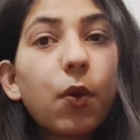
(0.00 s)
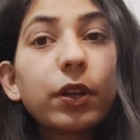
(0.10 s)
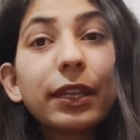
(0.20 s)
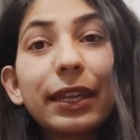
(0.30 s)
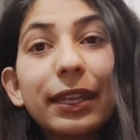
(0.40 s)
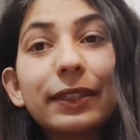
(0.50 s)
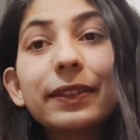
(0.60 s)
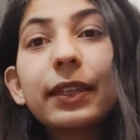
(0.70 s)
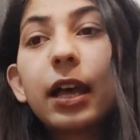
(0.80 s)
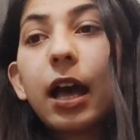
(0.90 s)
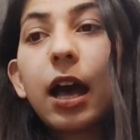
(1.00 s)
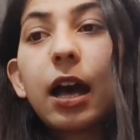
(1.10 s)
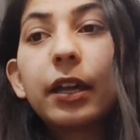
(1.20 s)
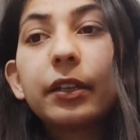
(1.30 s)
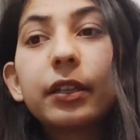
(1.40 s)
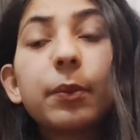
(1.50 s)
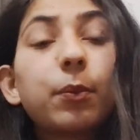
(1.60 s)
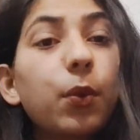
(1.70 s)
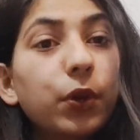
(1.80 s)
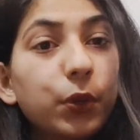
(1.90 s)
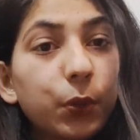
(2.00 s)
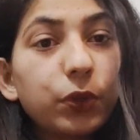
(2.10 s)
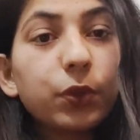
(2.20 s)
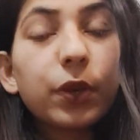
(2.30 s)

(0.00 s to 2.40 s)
on grains are mold growth.